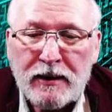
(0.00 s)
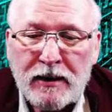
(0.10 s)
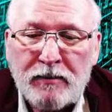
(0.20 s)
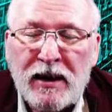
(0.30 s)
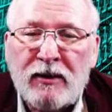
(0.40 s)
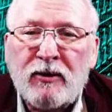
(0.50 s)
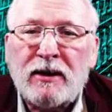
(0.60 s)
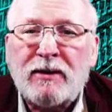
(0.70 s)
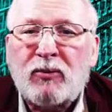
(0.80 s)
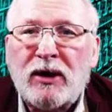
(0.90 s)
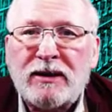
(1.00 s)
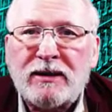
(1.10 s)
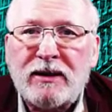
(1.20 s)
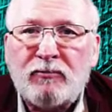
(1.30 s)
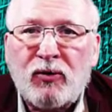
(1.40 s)
moderately
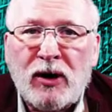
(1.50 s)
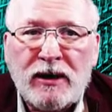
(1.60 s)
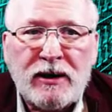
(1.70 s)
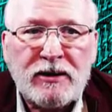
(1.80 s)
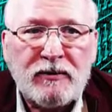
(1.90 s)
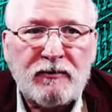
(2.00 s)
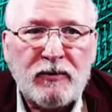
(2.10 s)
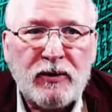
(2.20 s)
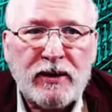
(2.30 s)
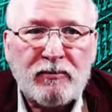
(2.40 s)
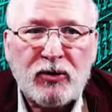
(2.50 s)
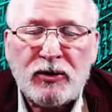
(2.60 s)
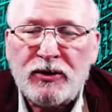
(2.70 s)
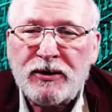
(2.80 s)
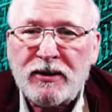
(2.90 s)
pricey product if you want to
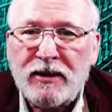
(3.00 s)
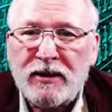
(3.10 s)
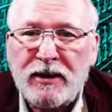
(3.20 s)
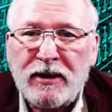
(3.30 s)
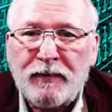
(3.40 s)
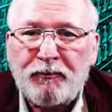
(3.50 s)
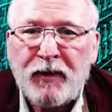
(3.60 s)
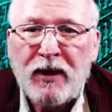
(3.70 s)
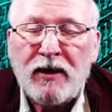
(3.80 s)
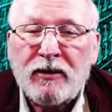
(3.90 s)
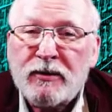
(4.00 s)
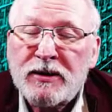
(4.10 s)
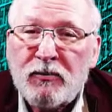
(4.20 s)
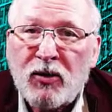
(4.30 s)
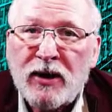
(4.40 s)
purchase it. There
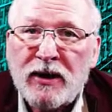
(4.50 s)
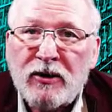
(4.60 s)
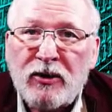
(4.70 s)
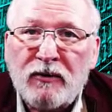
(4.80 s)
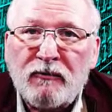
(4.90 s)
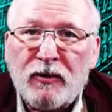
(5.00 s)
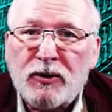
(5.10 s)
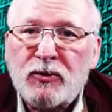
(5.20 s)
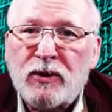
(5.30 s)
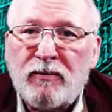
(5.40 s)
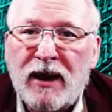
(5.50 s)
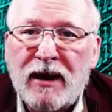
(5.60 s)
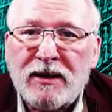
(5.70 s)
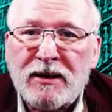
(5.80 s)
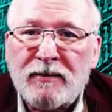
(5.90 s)
is a product called
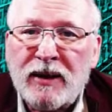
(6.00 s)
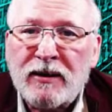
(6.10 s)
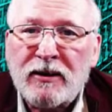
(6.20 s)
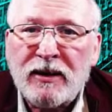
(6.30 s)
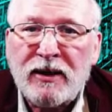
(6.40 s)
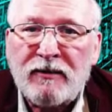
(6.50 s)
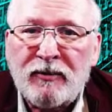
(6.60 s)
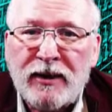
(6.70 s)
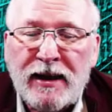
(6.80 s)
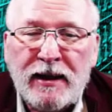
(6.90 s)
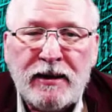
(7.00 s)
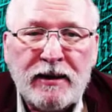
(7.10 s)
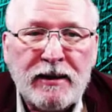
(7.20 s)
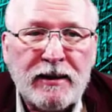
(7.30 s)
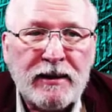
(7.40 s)
VirtualBox. I'm not going to cover that,
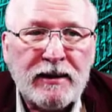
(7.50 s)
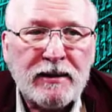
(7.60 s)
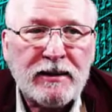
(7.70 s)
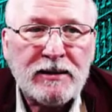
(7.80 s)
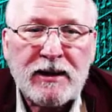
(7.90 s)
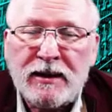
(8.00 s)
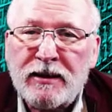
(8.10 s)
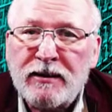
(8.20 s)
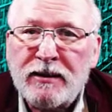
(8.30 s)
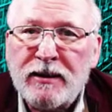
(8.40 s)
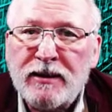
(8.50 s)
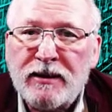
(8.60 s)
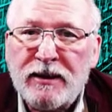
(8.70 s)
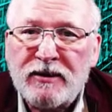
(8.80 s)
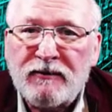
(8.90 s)
at least not
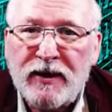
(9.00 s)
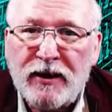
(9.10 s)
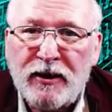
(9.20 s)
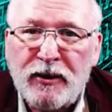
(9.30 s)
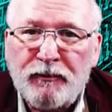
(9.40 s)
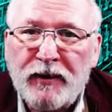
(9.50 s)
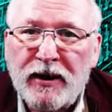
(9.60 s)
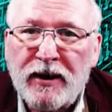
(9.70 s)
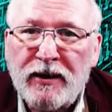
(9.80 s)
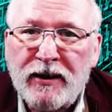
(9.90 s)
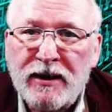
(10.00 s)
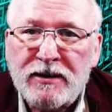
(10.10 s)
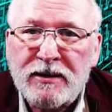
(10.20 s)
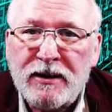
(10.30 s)
in this video. That's